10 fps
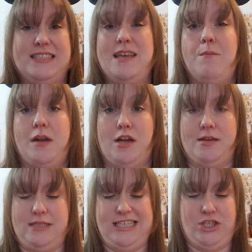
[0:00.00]

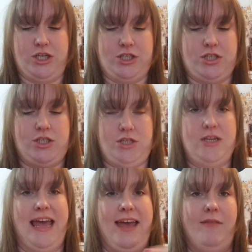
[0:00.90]
simpler t-shirt
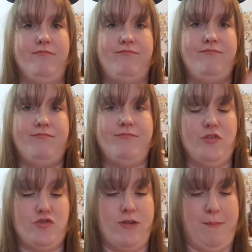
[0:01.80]
um,
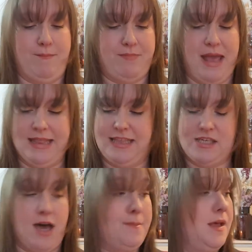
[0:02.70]
trim at the
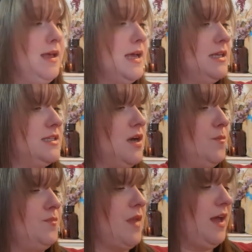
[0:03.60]
top.
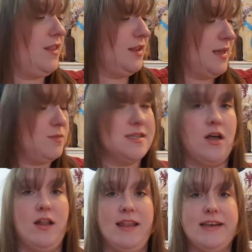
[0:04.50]
So I thought that was
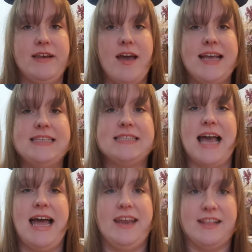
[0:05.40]
all nice
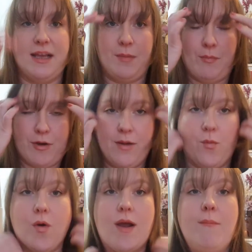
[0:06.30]
and I think it'd be pretty
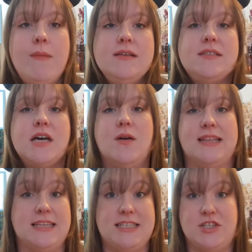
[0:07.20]
warm so I
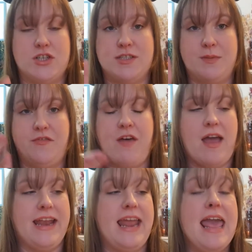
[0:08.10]
think t-shirts be
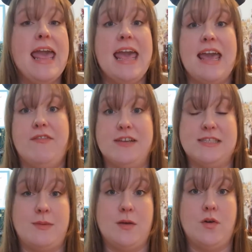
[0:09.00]
fine. If
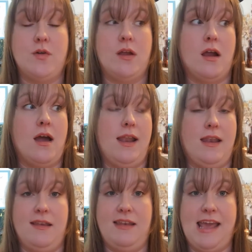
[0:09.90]
it's a bit cooler
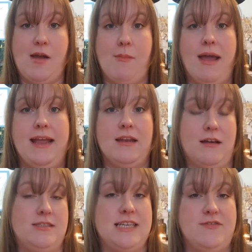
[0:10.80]
I'll layer my
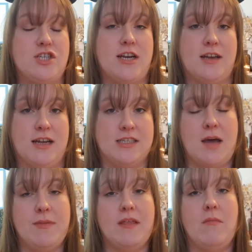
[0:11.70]
long sleeve shirt on
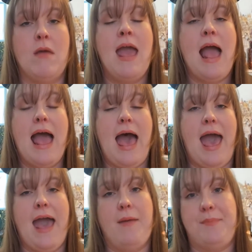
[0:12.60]
top of them
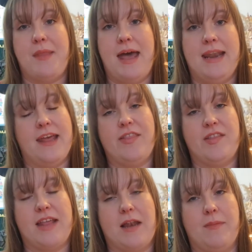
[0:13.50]
um, and I
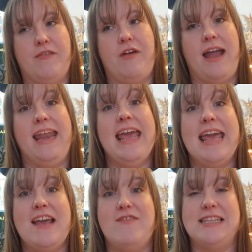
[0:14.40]
think that'll be fine.
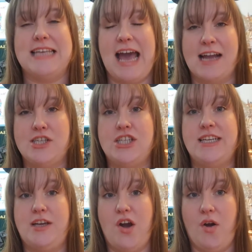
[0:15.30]
If it's
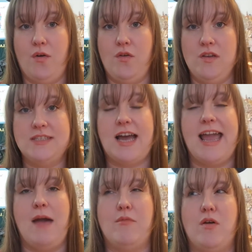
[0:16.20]
actually cold I
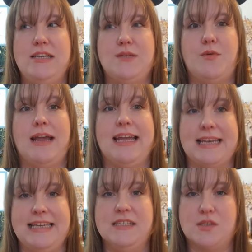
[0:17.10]
am going to bring
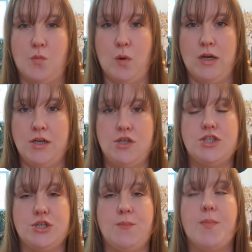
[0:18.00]
at least one
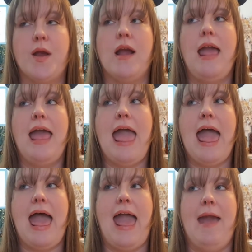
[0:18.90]
jumper
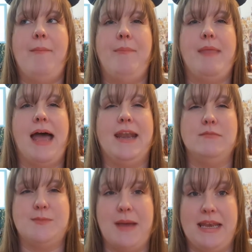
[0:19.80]
um, and
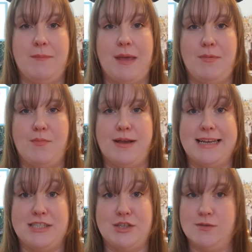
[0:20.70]
I'm debating maybe
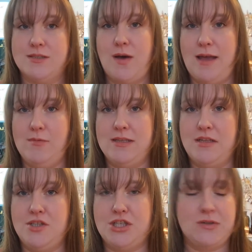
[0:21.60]
bringing two so I
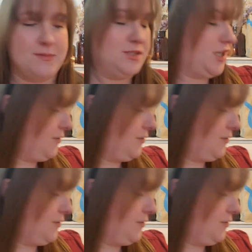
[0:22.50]
will show them to